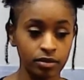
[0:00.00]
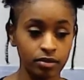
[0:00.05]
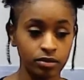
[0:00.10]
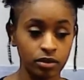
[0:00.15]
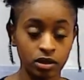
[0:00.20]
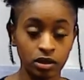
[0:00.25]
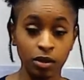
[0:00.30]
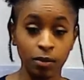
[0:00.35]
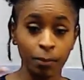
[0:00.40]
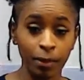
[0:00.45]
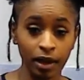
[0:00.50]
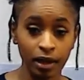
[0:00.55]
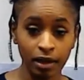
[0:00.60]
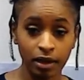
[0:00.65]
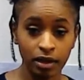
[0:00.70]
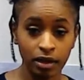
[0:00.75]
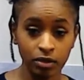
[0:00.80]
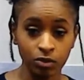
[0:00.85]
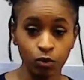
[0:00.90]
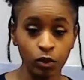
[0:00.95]
to
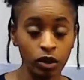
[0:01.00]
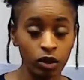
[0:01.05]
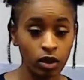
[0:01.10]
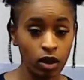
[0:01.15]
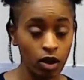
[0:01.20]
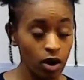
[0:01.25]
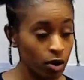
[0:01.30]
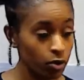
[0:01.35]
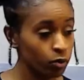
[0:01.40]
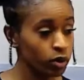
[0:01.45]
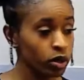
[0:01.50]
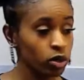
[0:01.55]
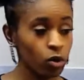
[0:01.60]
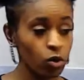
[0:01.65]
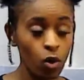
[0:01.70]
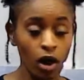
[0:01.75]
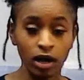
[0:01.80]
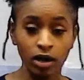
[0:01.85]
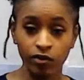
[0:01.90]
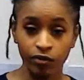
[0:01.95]
man, we're
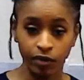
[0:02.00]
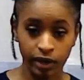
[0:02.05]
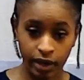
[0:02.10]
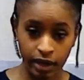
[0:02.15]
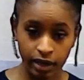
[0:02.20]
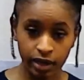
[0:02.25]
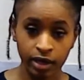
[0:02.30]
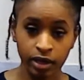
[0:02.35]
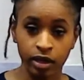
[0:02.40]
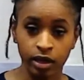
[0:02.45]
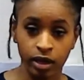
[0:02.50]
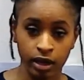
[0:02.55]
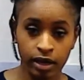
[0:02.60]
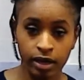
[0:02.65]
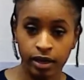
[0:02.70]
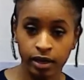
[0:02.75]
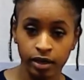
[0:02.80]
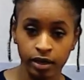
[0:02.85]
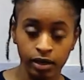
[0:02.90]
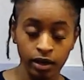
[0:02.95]
qualified in
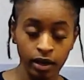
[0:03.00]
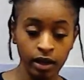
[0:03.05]
God.